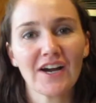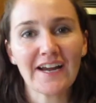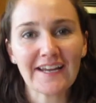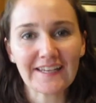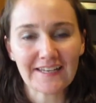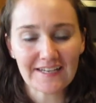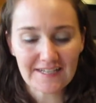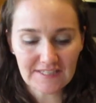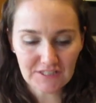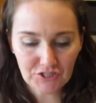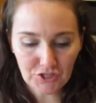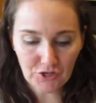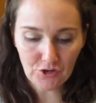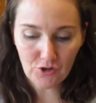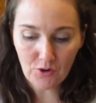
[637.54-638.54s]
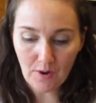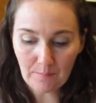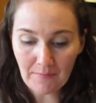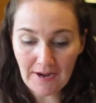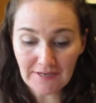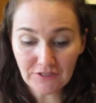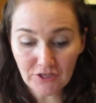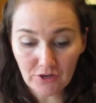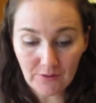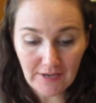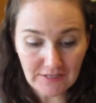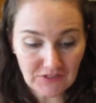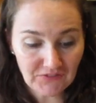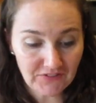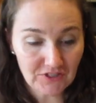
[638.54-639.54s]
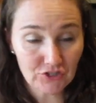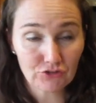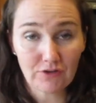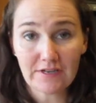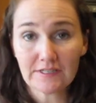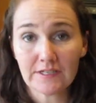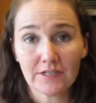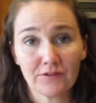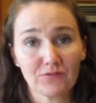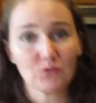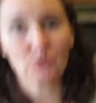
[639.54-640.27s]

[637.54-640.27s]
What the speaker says: All right, guys, so my dough has finished rising. Of